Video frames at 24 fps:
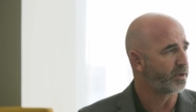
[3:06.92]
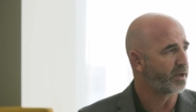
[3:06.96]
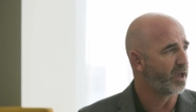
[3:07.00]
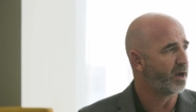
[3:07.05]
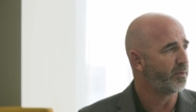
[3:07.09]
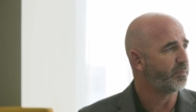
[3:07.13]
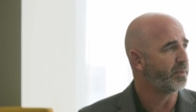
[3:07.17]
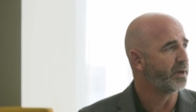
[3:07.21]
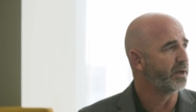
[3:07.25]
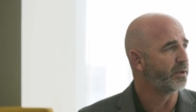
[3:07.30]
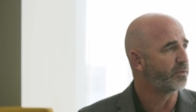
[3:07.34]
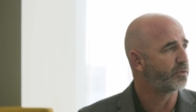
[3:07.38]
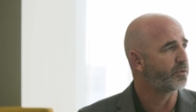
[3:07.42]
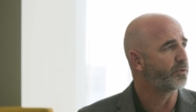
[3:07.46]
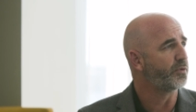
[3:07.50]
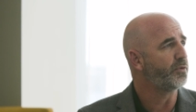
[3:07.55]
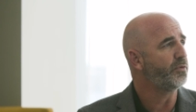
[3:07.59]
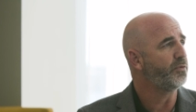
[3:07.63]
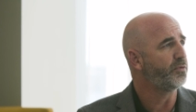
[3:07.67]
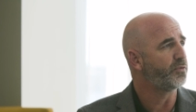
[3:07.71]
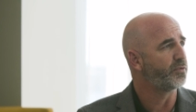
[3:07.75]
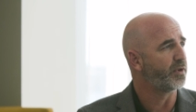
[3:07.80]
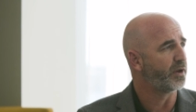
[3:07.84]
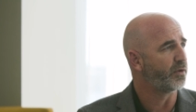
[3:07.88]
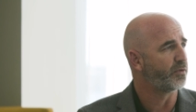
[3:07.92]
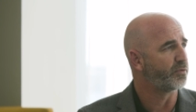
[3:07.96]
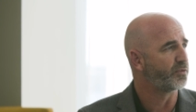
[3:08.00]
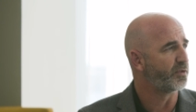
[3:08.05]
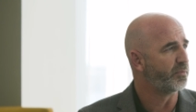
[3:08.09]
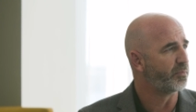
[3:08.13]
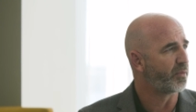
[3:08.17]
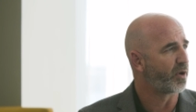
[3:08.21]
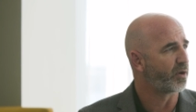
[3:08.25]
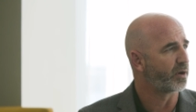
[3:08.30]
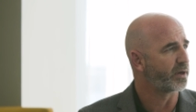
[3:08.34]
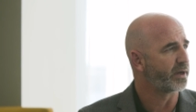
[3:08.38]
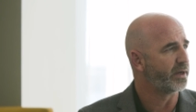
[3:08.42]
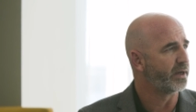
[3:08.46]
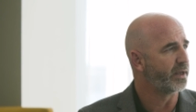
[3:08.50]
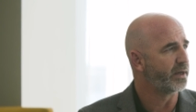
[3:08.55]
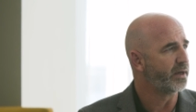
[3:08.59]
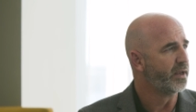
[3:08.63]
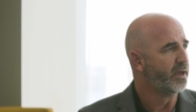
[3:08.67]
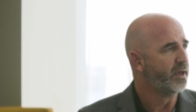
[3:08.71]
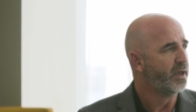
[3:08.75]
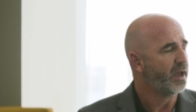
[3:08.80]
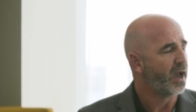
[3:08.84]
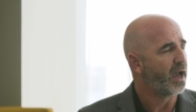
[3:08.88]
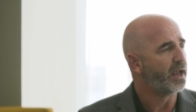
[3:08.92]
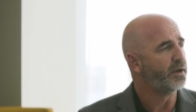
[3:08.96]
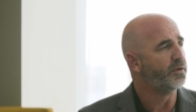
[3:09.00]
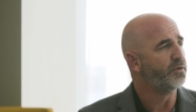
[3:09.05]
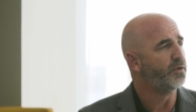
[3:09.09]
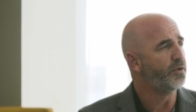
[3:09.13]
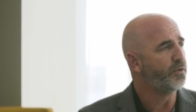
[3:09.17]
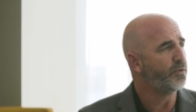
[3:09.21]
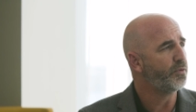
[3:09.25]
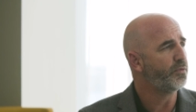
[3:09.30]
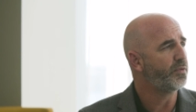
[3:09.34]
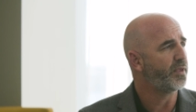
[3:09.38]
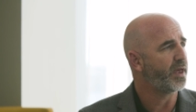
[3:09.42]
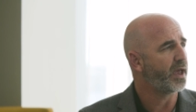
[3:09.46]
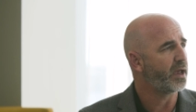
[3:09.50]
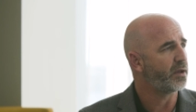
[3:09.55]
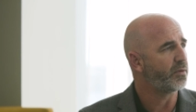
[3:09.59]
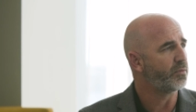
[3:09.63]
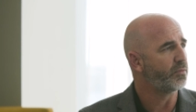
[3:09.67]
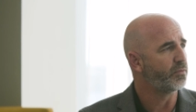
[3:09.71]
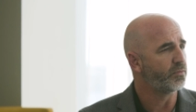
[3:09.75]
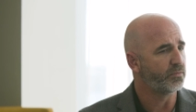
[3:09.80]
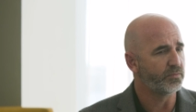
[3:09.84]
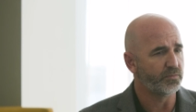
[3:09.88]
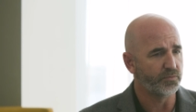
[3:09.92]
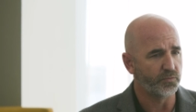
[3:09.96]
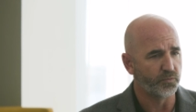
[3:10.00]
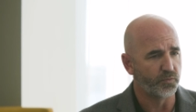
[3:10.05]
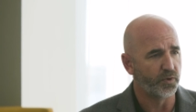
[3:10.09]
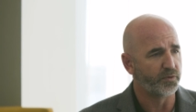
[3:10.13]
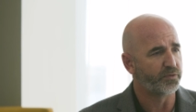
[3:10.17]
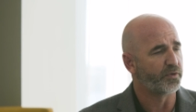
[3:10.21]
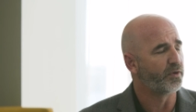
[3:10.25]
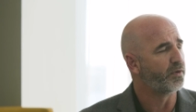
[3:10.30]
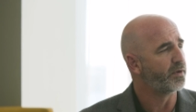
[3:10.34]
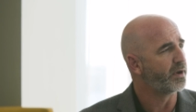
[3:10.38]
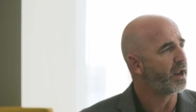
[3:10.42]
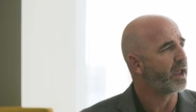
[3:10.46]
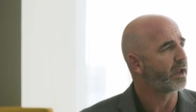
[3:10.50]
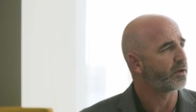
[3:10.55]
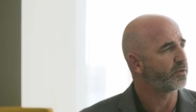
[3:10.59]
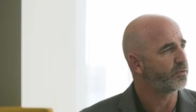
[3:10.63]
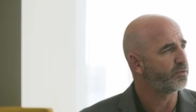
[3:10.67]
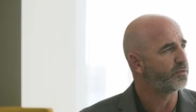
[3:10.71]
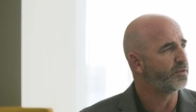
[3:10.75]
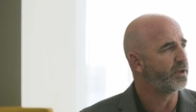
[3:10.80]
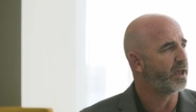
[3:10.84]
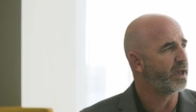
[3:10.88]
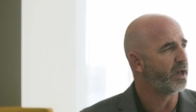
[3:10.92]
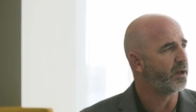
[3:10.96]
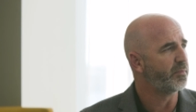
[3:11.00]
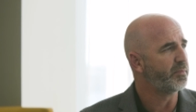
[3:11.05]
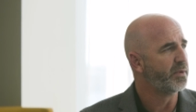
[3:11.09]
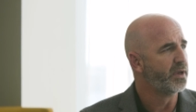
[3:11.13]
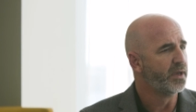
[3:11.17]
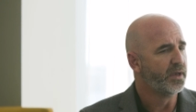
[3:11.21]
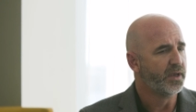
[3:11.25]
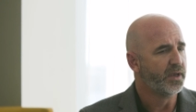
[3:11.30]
the company through sales and marketing. I knew that was our next step.